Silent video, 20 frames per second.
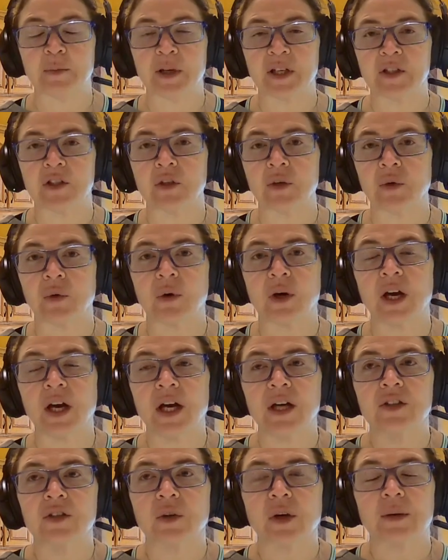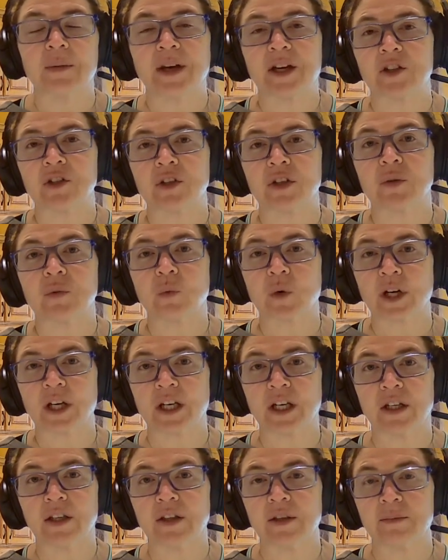So I'm actually
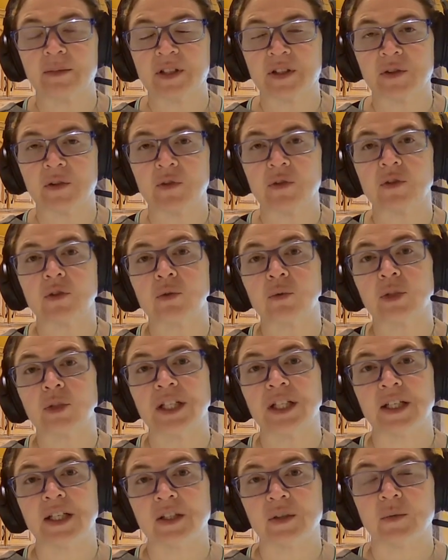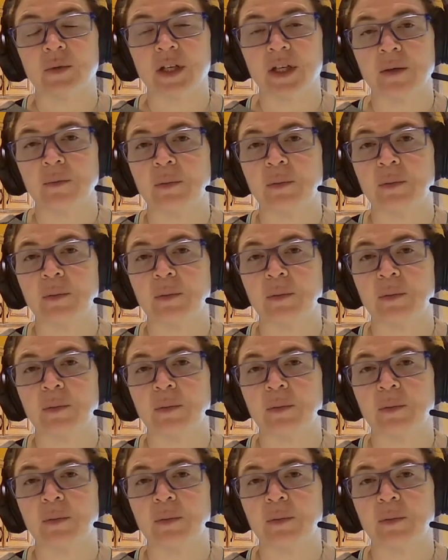working the muscles 3 days a week,